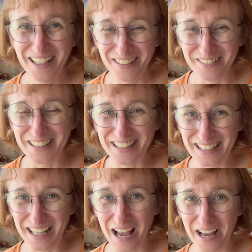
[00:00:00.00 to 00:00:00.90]

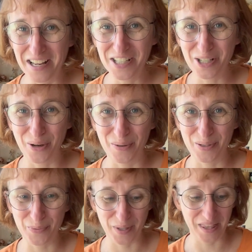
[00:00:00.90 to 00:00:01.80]
really
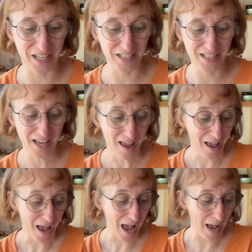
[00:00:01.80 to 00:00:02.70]
shows with this.
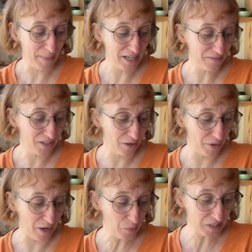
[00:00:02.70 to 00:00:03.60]
Enough so
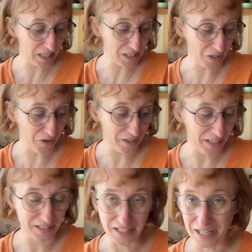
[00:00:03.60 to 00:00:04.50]
that once I saw
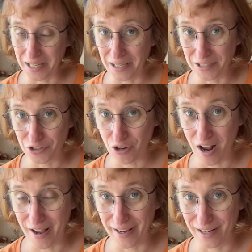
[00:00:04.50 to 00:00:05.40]
it
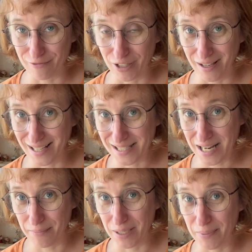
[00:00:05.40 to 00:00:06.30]
dry and realized
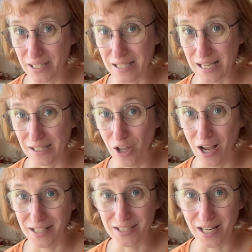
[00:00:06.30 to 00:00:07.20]
how many pieces I'd
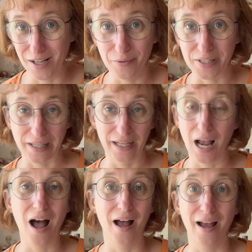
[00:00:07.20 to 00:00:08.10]
lost, I was like,
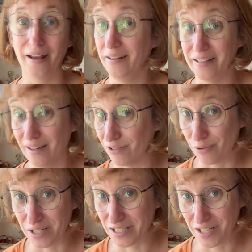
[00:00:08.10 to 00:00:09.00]
I never
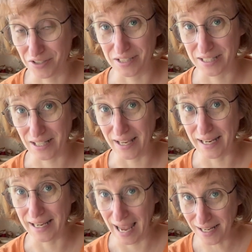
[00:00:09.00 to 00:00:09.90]
want to touch this clay
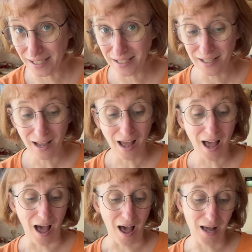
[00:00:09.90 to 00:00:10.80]
again.
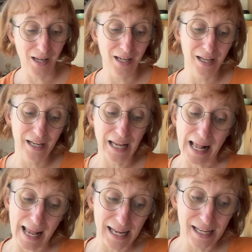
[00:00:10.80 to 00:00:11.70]
And
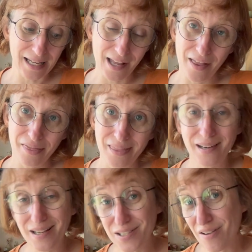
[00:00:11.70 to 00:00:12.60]
then
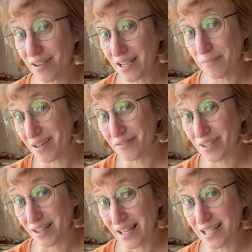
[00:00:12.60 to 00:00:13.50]
I saw it come out of
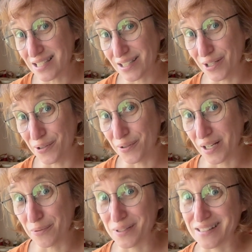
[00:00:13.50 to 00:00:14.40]
the glaze load
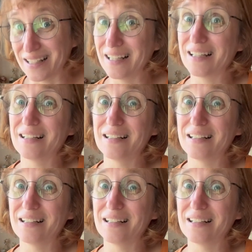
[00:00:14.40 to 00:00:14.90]
and was like,